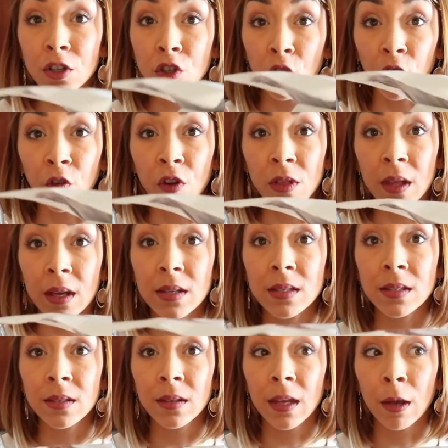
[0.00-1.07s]
So for
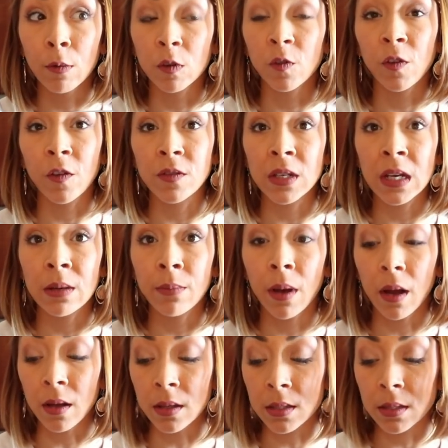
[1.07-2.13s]
this, it was 15
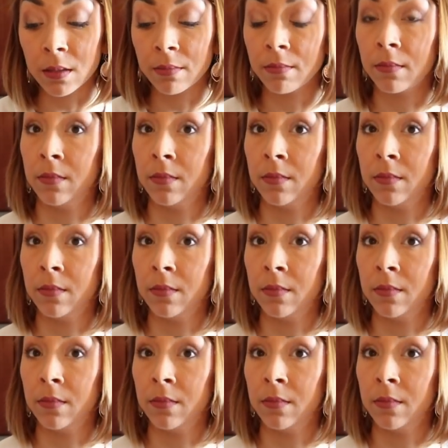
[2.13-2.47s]
bucks.